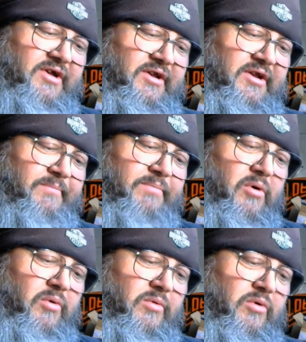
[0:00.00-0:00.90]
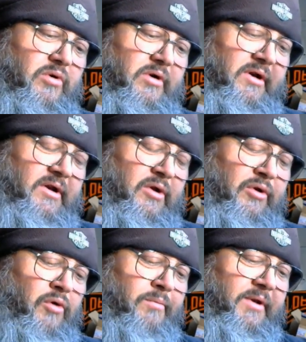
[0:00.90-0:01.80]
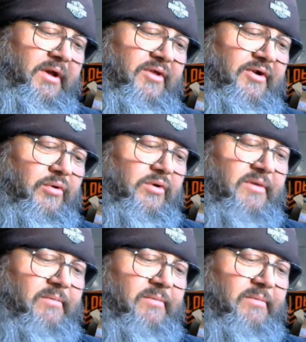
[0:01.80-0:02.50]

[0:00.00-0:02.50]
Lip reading: cutting up or an opening of the doors.